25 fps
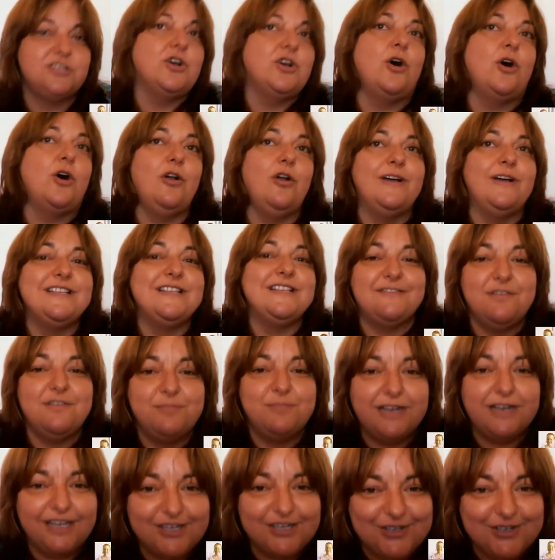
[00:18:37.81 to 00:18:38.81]
Not always
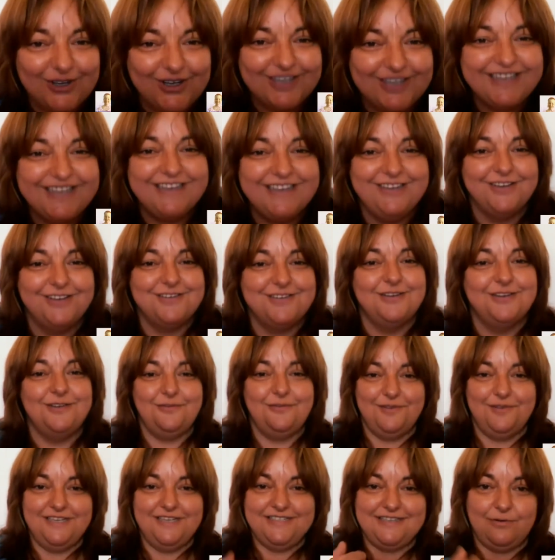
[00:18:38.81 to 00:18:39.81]
everybody talking, not
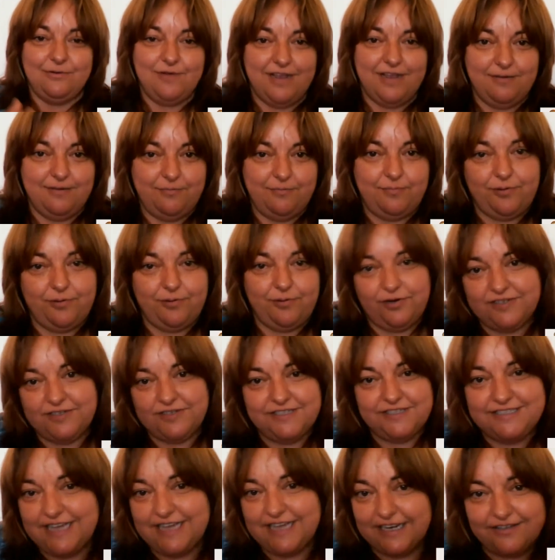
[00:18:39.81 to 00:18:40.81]
always one
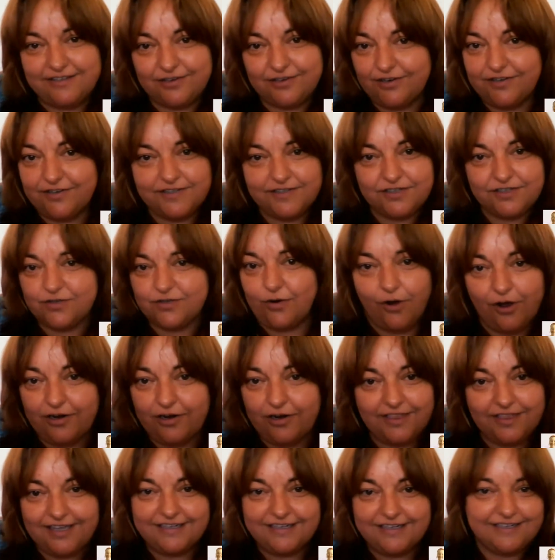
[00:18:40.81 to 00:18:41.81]
person-centered
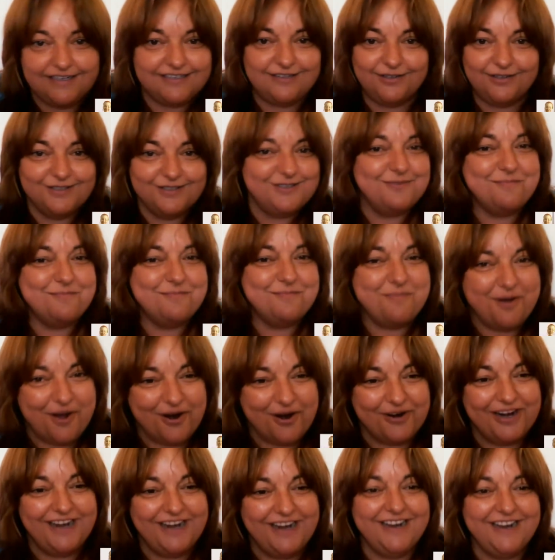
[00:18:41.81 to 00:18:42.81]
talk. That is also
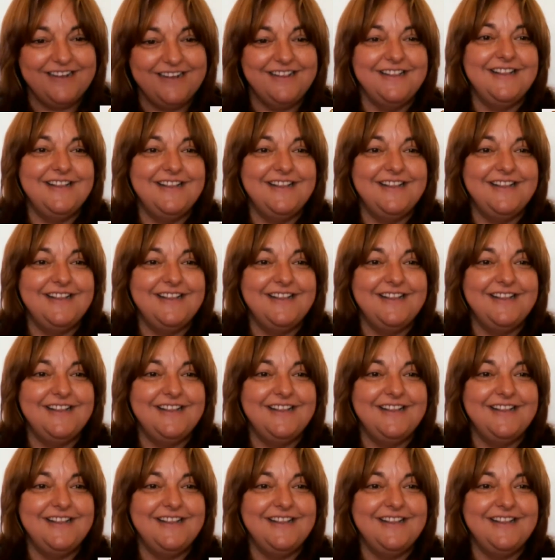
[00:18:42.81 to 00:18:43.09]
boring.